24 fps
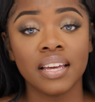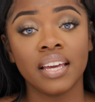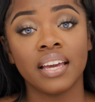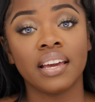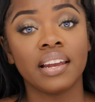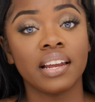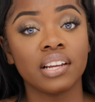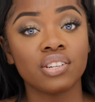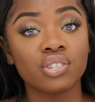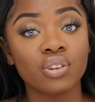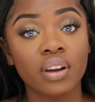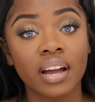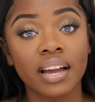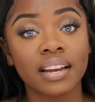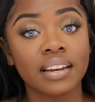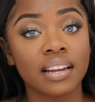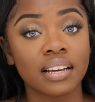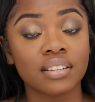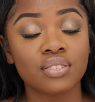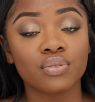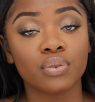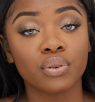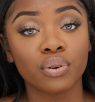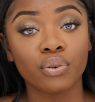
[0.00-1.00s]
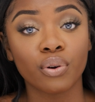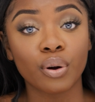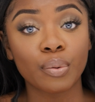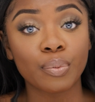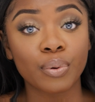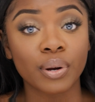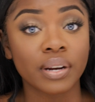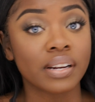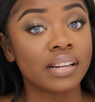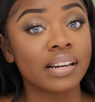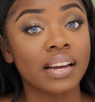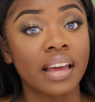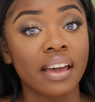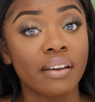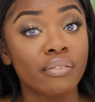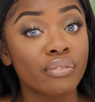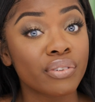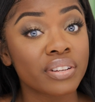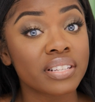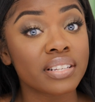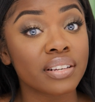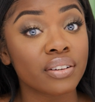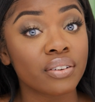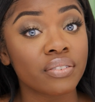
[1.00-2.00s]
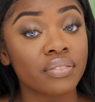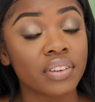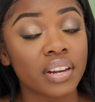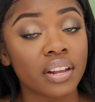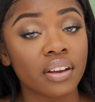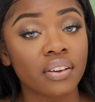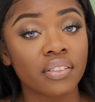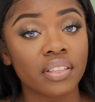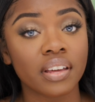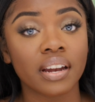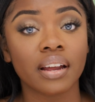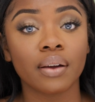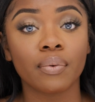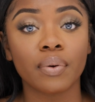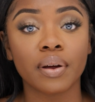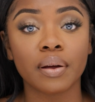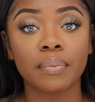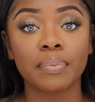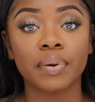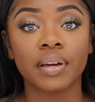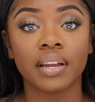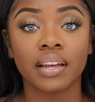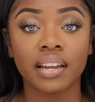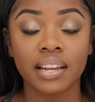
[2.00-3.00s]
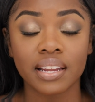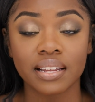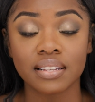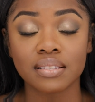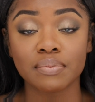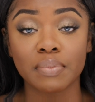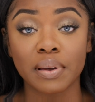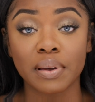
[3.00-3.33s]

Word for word: and I try not to incorporate it in every single video that I wear, but it is